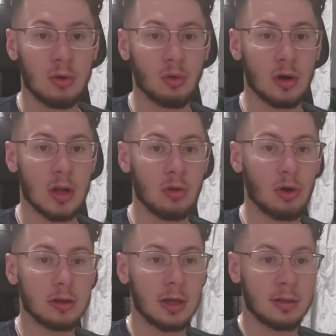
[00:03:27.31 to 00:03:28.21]
you will
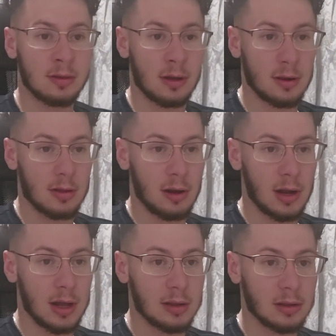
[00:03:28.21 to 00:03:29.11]
not enter the
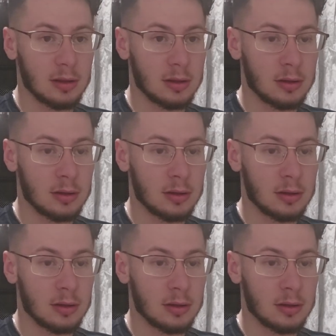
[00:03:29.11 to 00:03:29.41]
land.